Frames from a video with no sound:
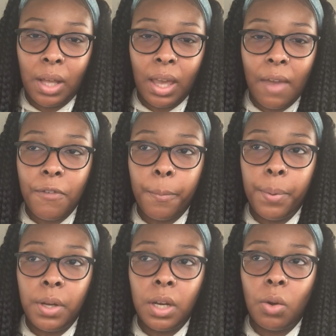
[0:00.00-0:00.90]
Like, if you're
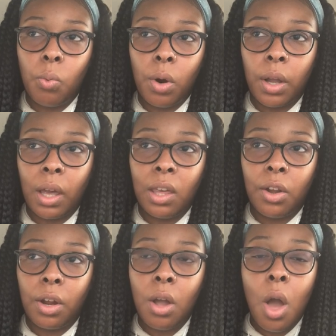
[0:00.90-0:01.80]
putting in the work and
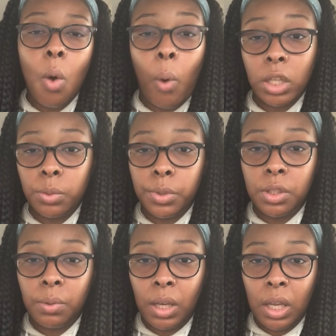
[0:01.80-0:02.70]
you're watching
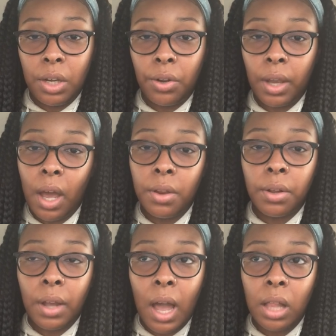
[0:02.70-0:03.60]
what you eat and you're counting
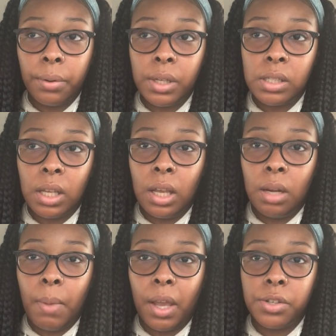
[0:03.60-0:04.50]
your calories
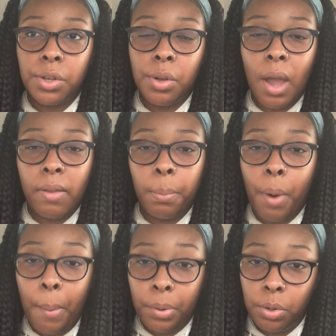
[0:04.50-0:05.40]
and making sure you have the
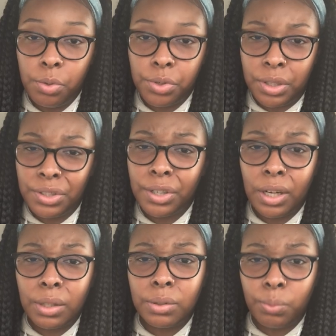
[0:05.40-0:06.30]
proper nutrients, you're
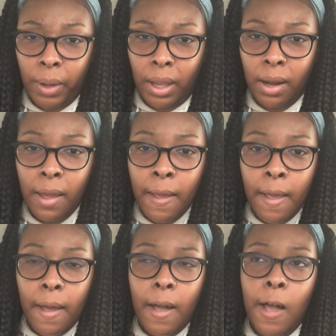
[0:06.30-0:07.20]
going to lose weight.
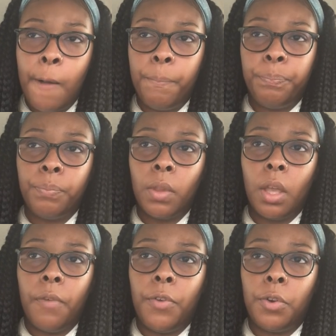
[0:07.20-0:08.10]

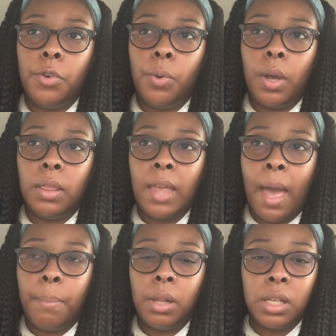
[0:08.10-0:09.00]
If you're doing
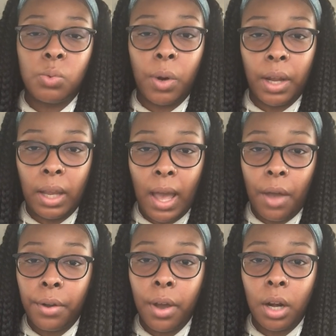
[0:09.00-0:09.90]
that plus working
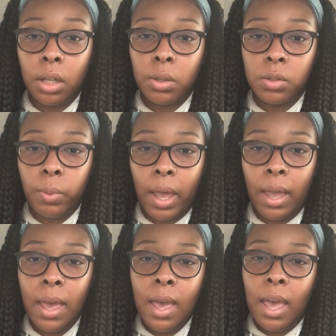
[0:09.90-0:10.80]
out, you're going to lose
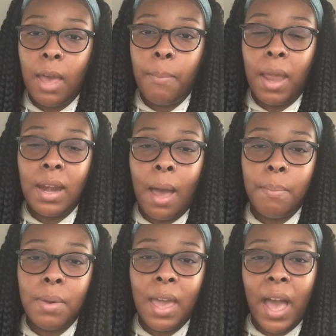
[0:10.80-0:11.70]
weight. It may
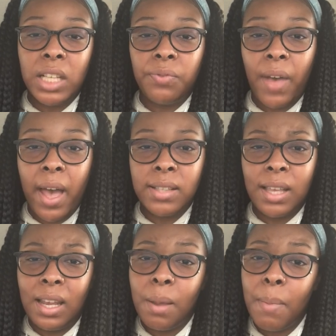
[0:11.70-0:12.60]
not be as fast,
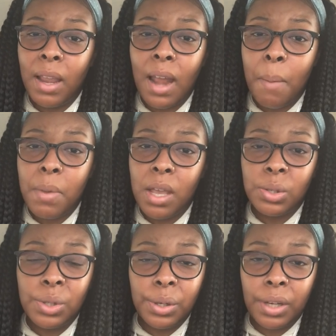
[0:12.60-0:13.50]
and it may not be
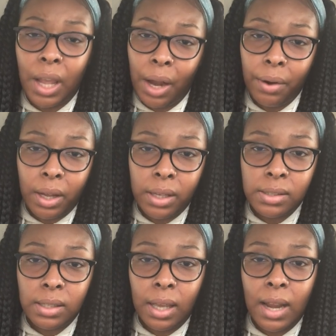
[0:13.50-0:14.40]
in certain
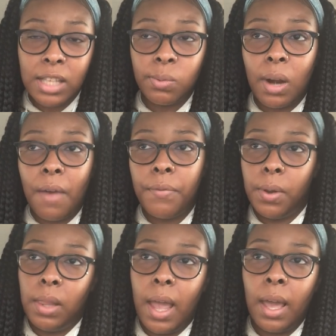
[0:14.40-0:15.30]
areas. And that's what I
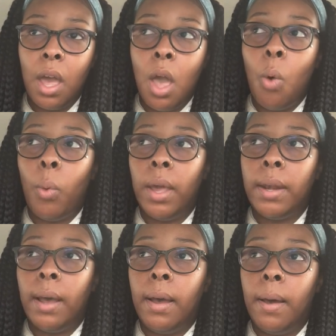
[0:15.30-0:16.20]
feel like
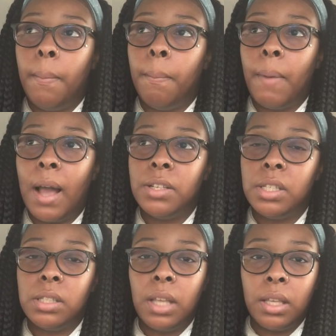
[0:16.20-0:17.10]
when I
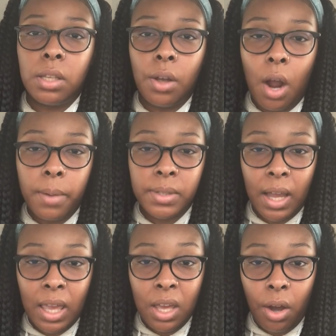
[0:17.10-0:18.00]
just stick to carbs and
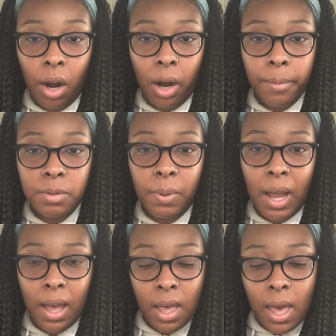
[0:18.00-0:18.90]
I eat carbs, but
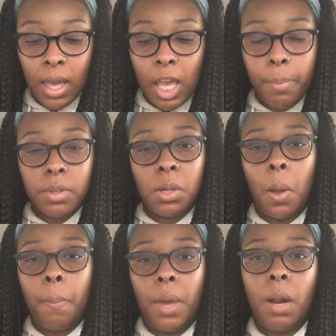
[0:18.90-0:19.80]
I keep it
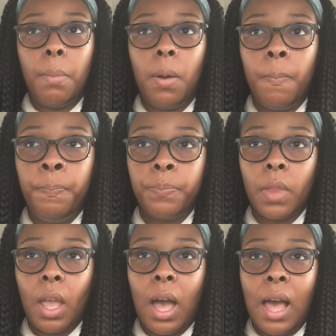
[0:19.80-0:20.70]
to a minimum.
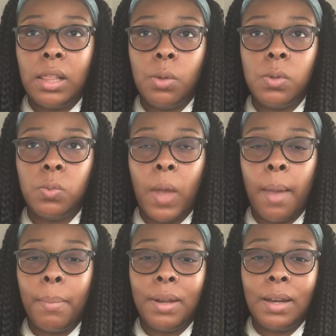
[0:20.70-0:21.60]
I lose
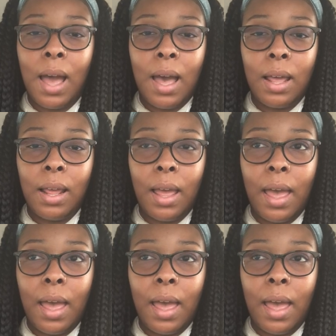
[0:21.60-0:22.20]
weight, but not